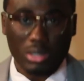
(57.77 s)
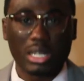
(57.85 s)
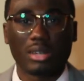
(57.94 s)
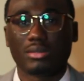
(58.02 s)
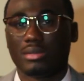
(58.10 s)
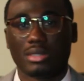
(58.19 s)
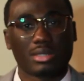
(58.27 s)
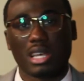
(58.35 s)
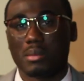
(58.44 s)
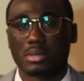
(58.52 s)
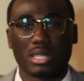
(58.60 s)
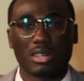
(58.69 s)
Now this
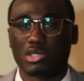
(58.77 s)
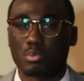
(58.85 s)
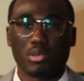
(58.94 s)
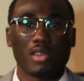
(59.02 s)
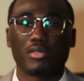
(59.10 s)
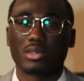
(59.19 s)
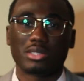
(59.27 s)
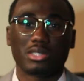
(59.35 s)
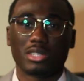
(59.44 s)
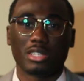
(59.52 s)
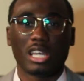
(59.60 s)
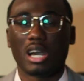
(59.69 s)
comes down to preference.
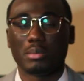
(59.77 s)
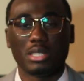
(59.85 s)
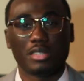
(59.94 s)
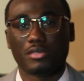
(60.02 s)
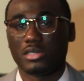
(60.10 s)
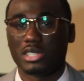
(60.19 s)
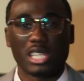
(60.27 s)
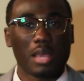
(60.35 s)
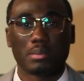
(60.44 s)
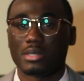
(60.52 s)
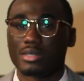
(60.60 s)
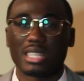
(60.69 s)
They come in different
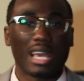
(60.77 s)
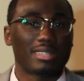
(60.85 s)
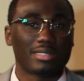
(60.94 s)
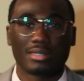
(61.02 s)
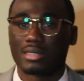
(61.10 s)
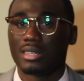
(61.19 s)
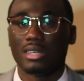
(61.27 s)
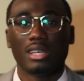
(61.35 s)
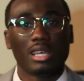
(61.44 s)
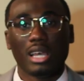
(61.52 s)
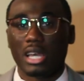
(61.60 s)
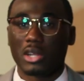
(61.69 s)
shapes and sizes.
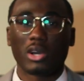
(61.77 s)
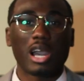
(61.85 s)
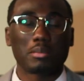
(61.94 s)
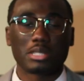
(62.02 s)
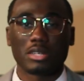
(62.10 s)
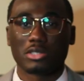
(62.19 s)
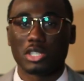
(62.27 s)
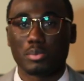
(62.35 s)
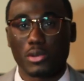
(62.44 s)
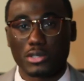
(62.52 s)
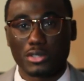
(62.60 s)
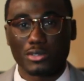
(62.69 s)
It all comes down to your
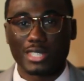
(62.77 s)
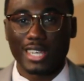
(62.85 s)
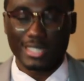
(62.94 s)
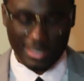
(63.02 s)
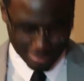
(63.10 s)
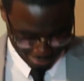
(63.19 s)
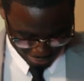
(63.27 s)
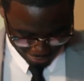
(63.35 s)
personal taste.